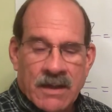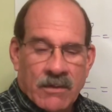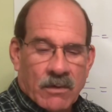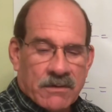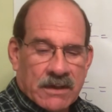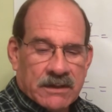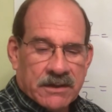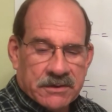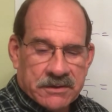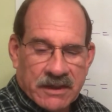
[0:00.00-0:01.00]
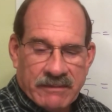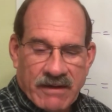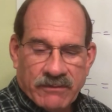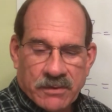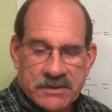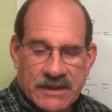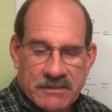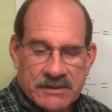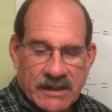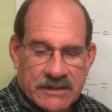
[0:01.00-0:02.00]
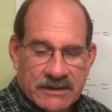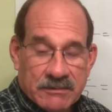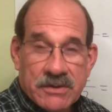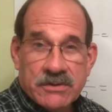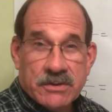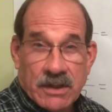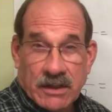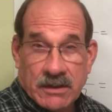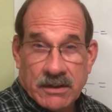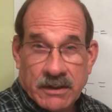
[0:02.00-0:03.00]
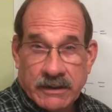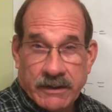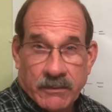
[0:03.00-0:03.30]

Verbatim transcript: Well, the clicker took about four times last time. Let's check here.